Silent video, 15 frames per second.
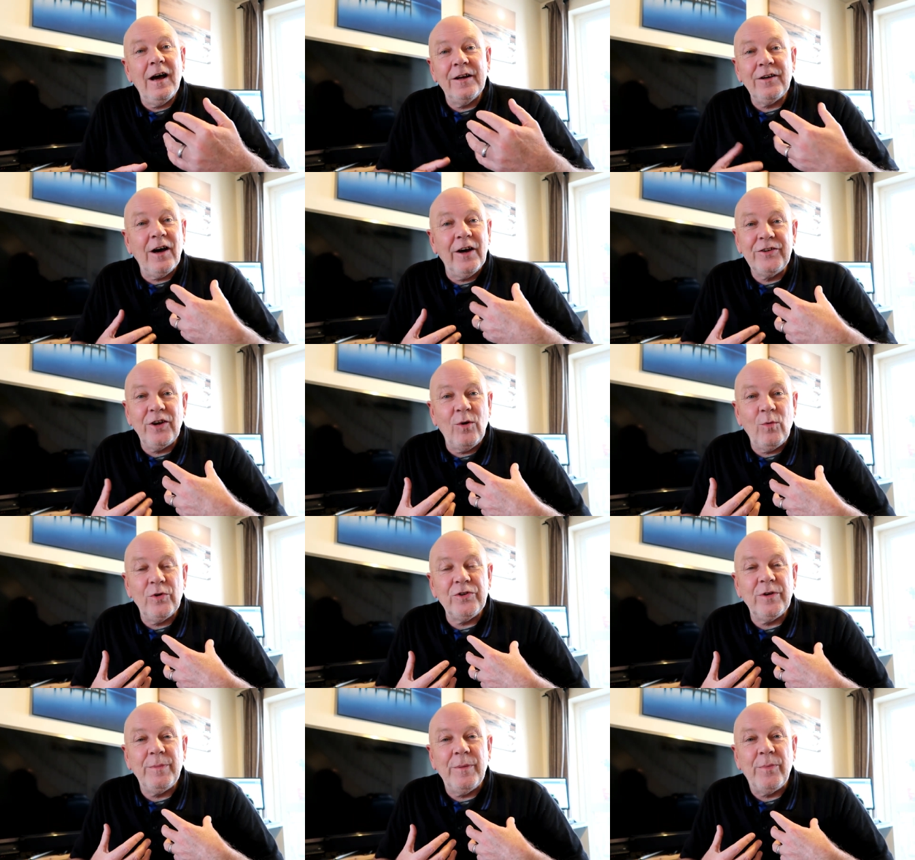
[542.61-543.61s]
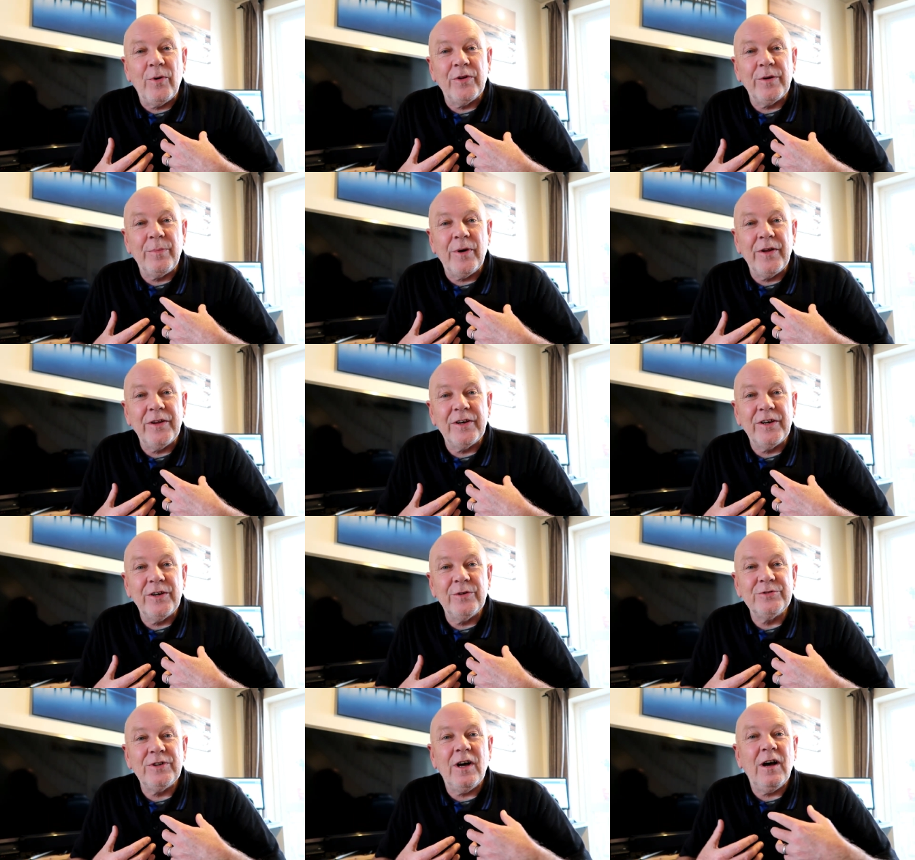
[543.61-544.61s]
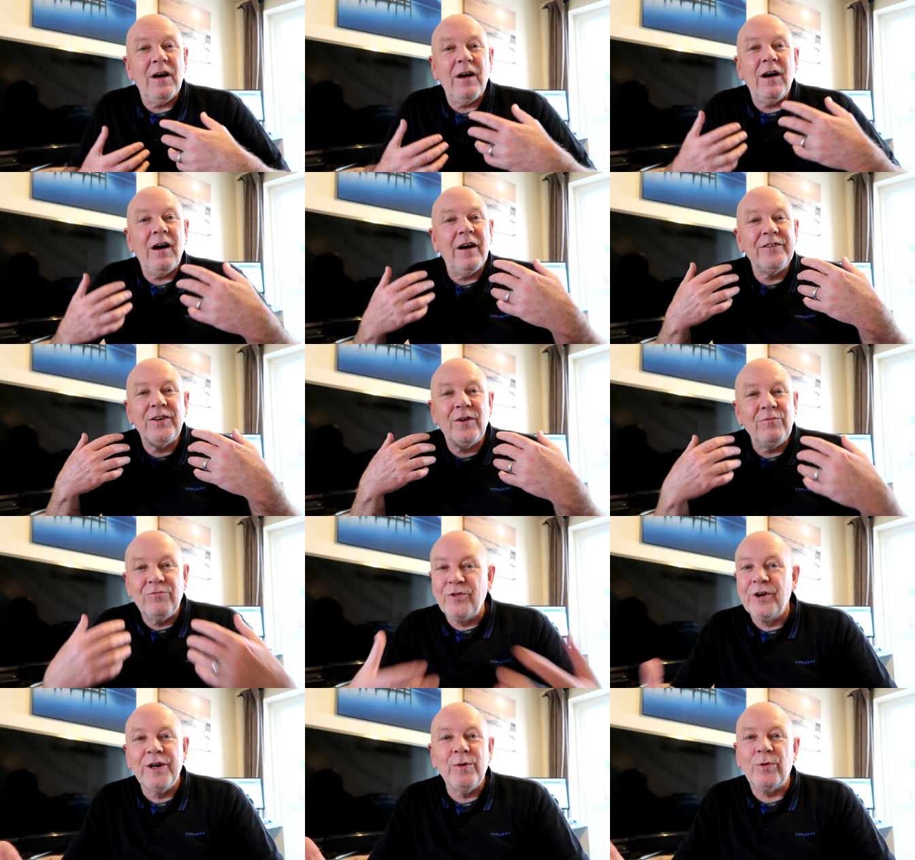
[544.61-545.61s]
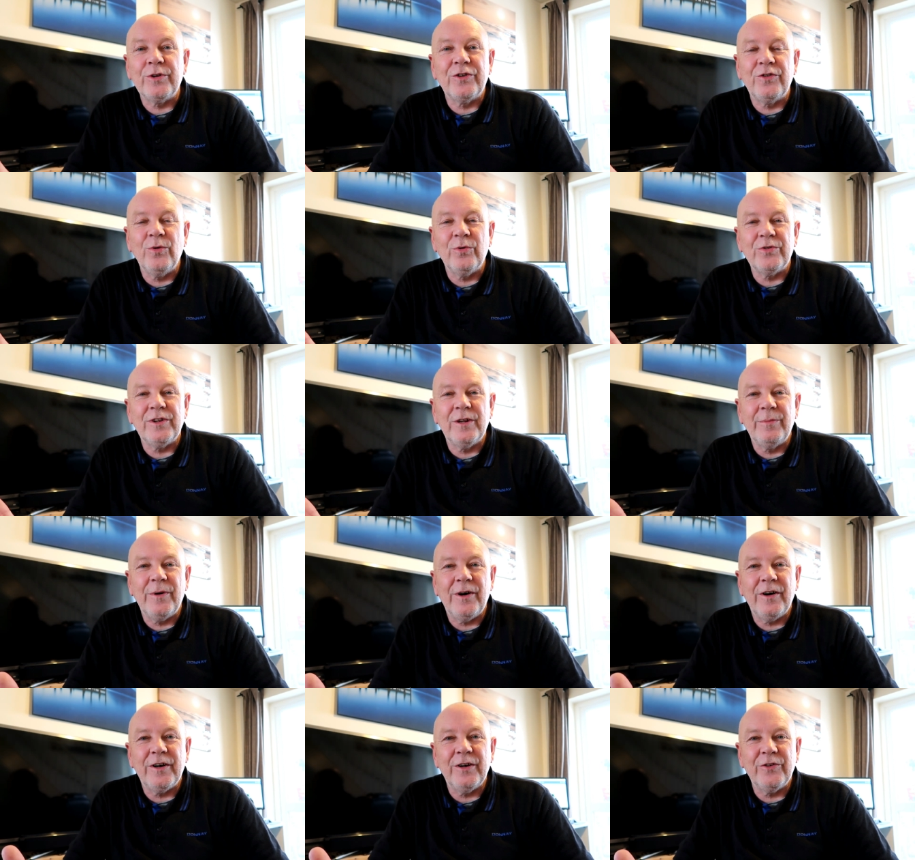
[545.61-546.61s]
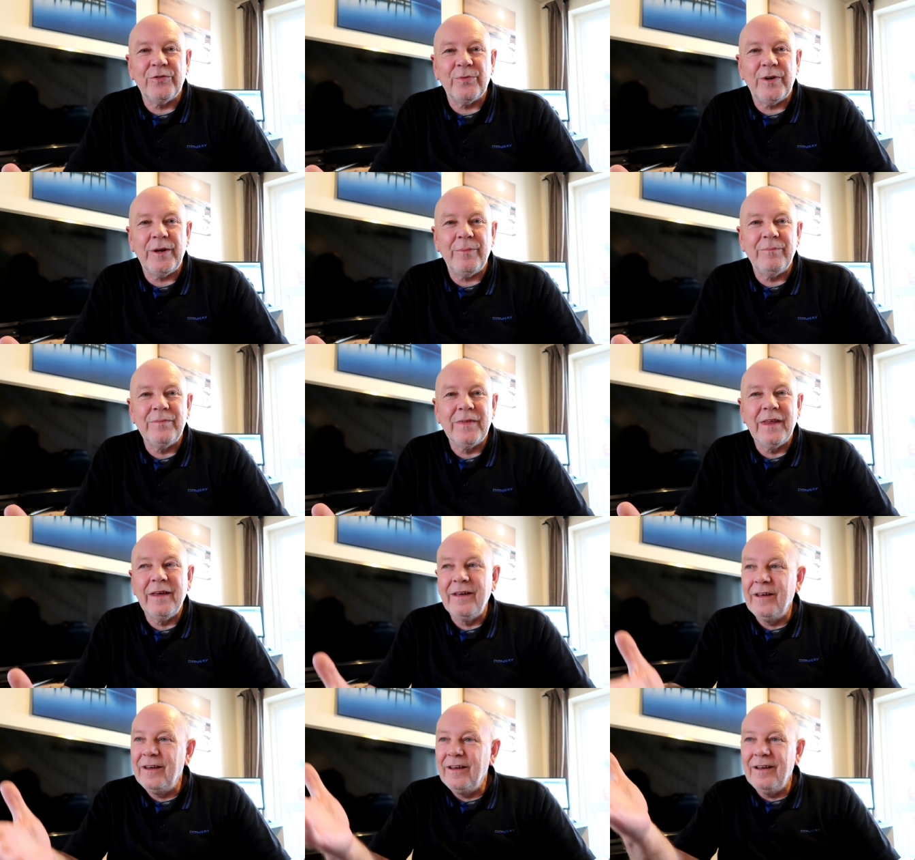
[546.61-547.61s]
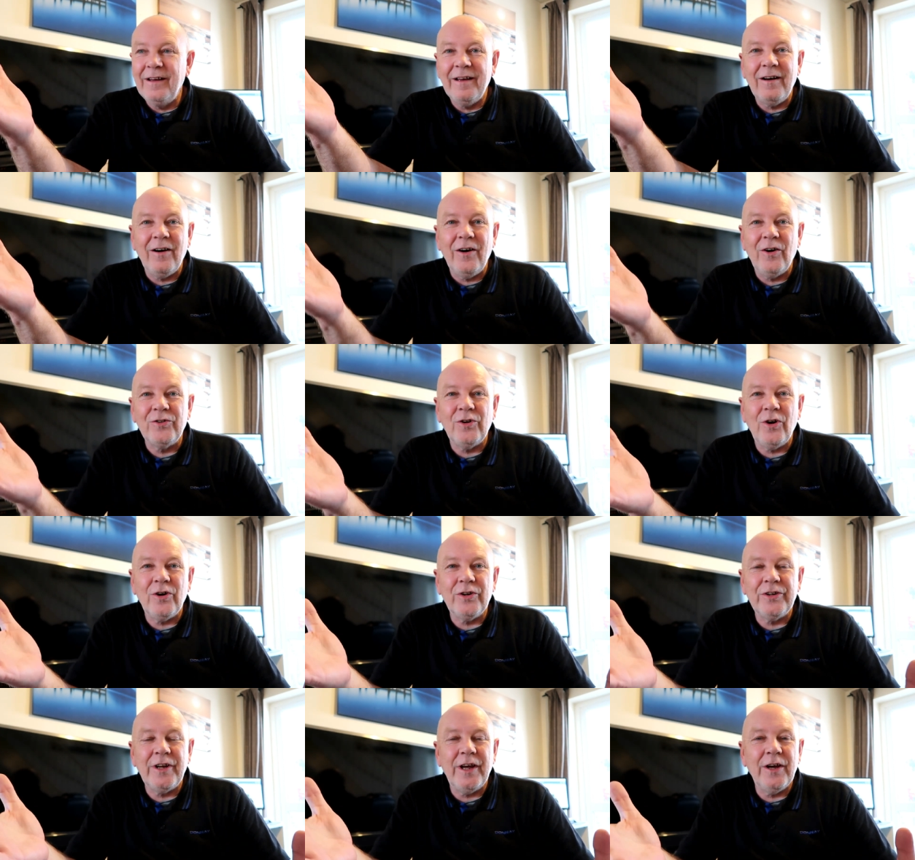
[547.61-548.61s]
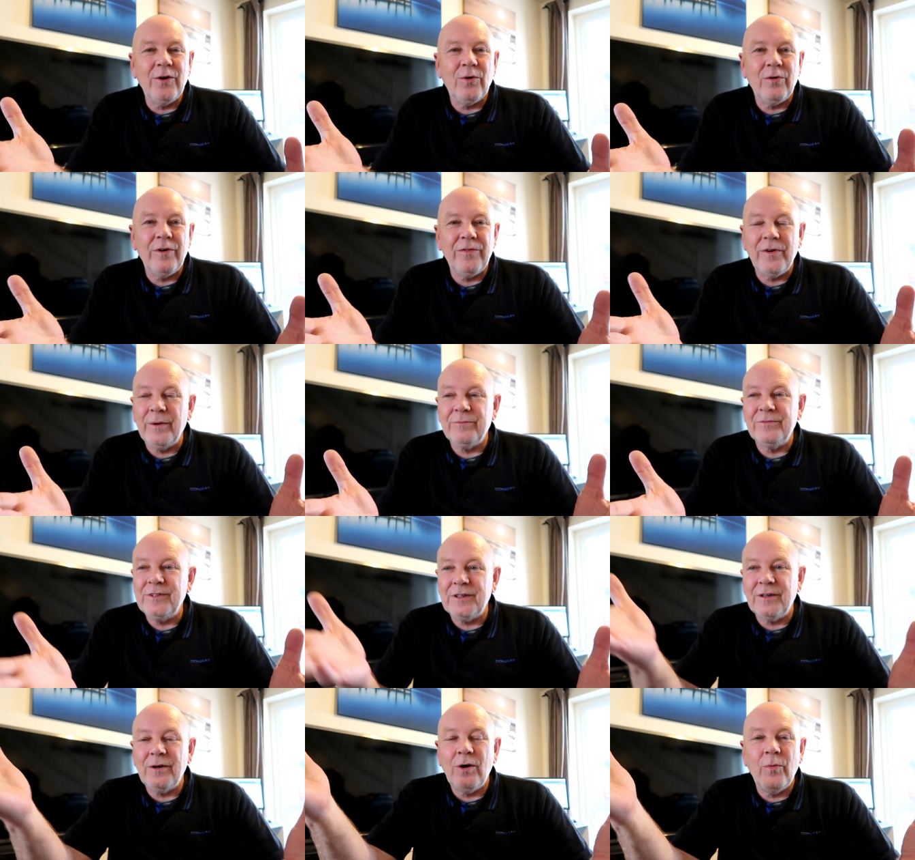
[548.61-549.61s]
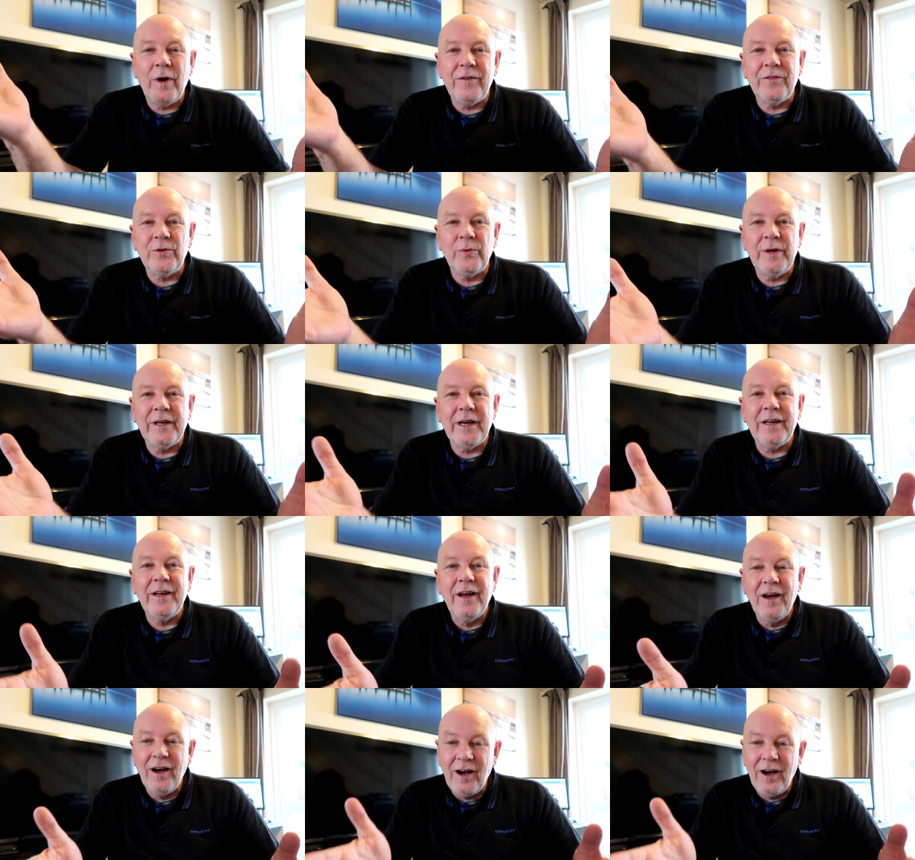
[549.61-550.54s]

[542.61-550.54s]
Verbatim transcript: And I don't want to be bothered by the girls. I don't really want to talk to the bar girls when I'm on holiday or if I'm, you know, away for the weekend.